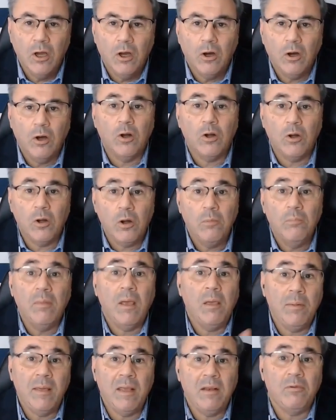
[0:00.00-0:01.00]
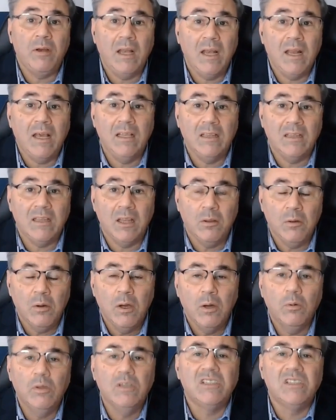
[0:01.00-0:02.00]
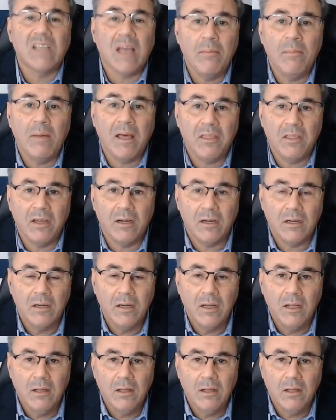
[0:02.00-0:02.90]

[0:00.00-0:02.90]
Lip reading: or maybe related with some other